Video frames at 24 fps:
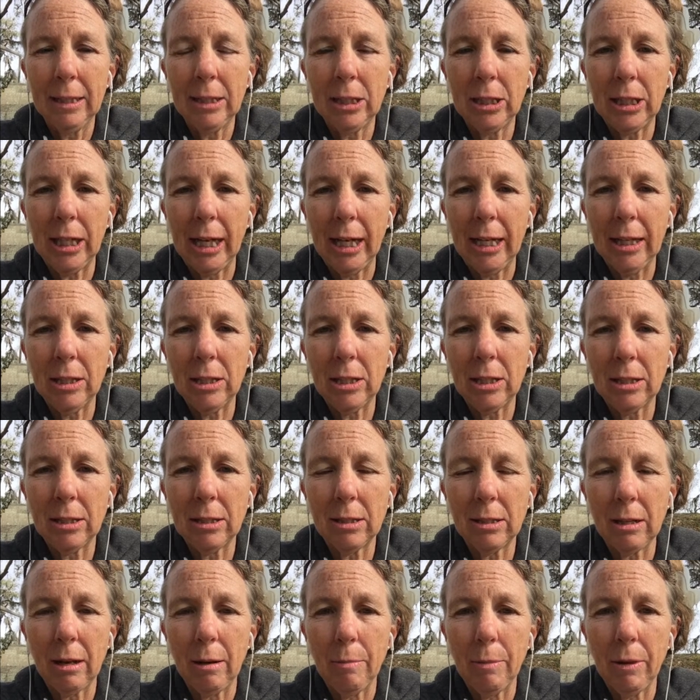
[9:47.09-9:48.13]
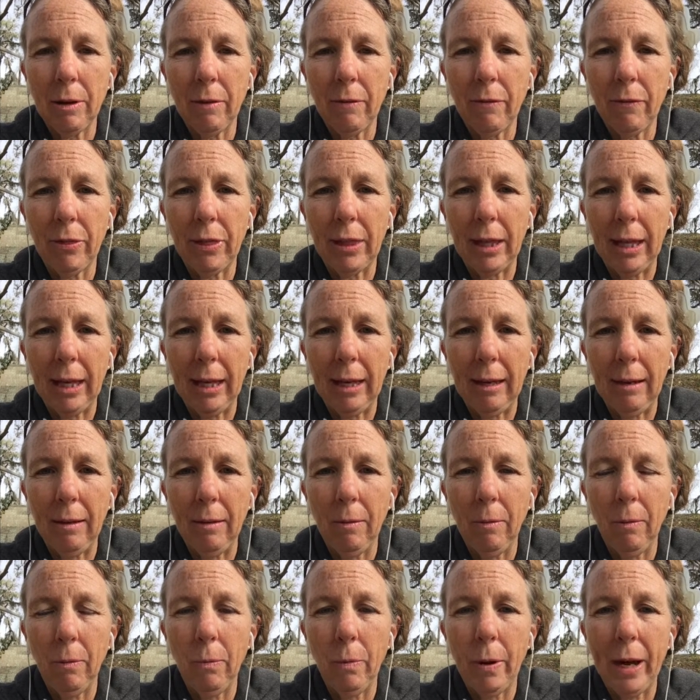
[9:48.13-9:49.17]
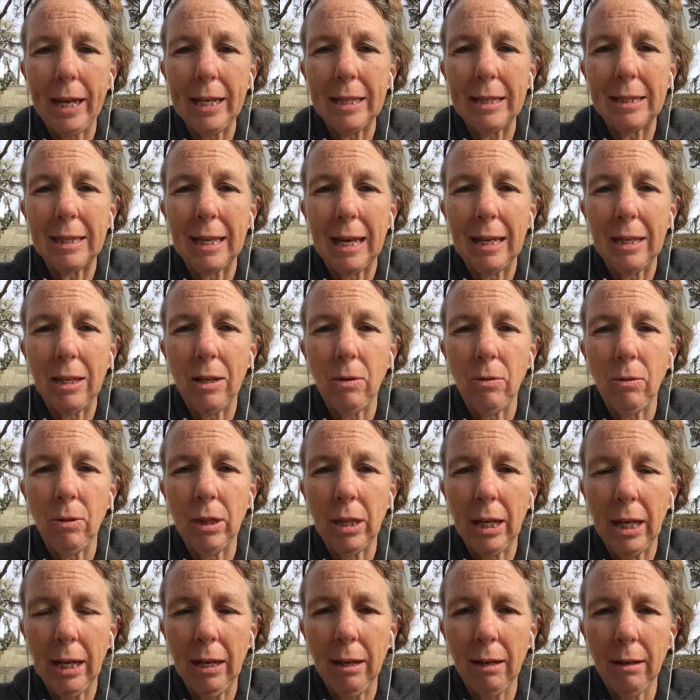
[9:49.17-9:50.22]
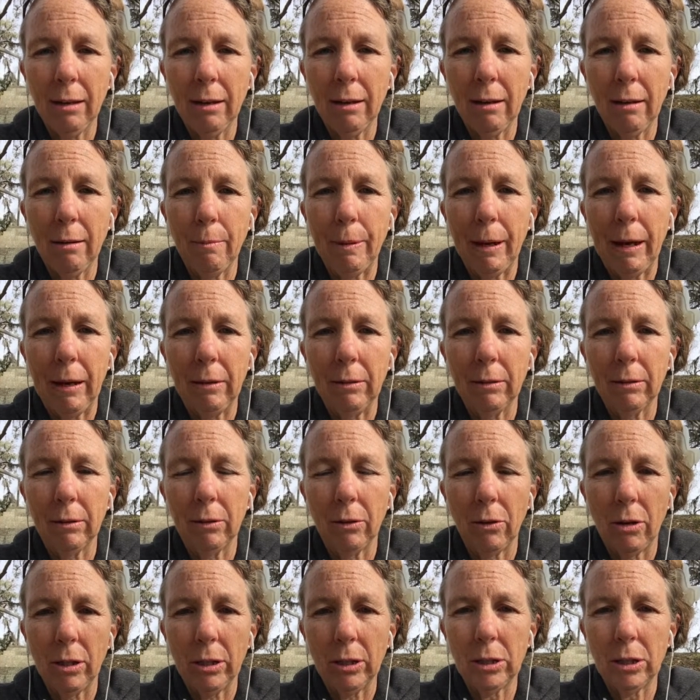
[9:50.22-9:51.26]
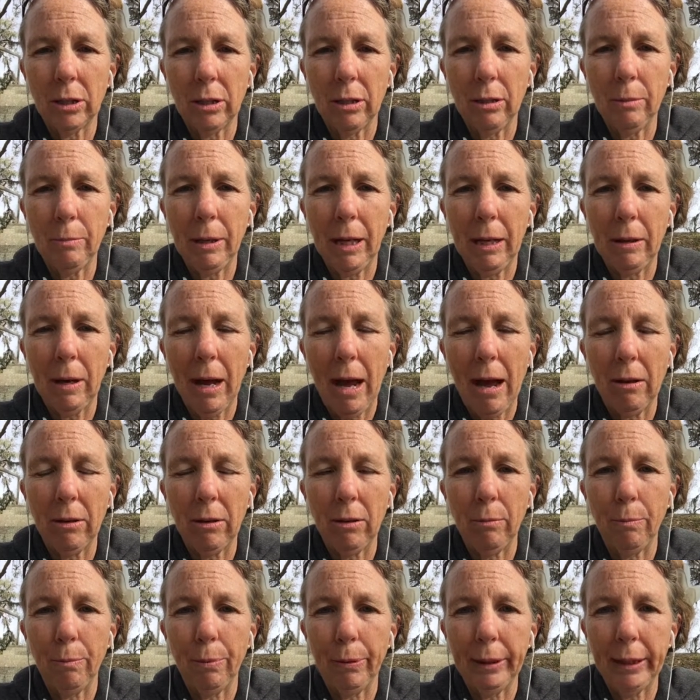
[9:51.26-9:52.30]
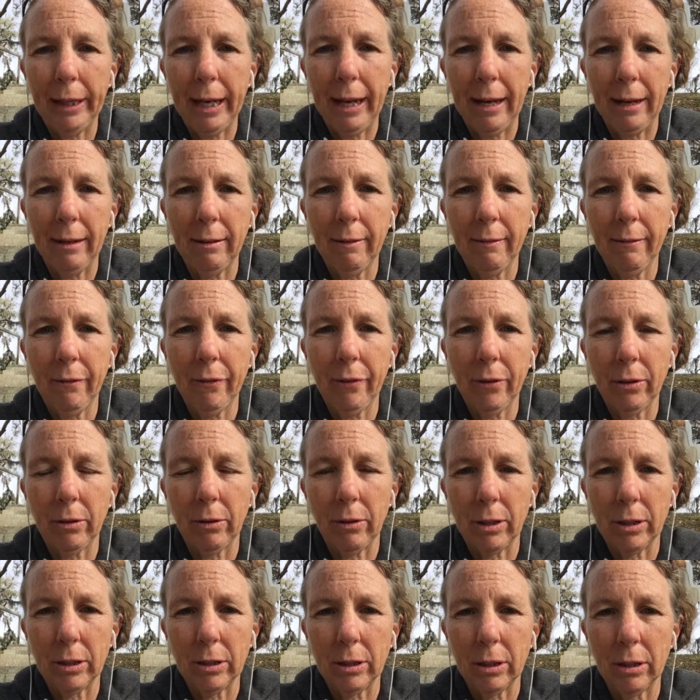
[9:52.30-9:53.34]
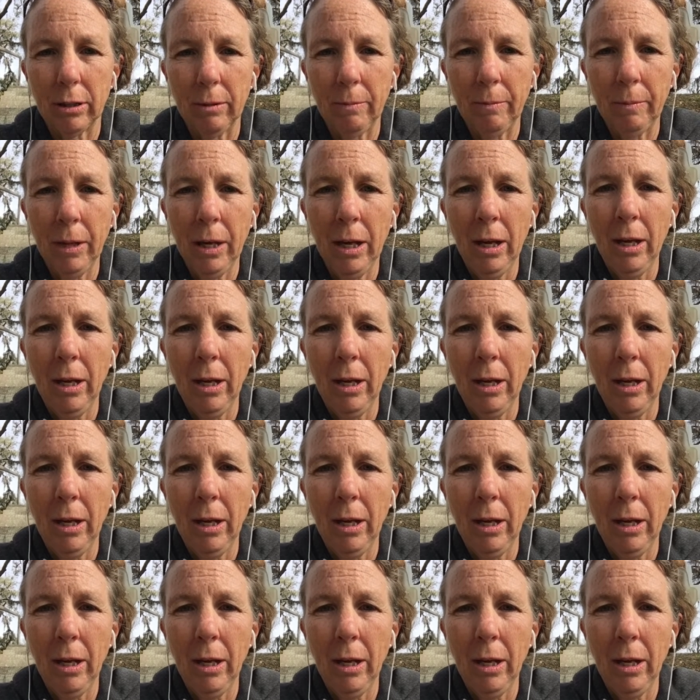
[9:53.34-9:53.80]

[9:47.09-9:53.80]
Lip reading: changed some of the ways that you think about long term and how you plan for long term.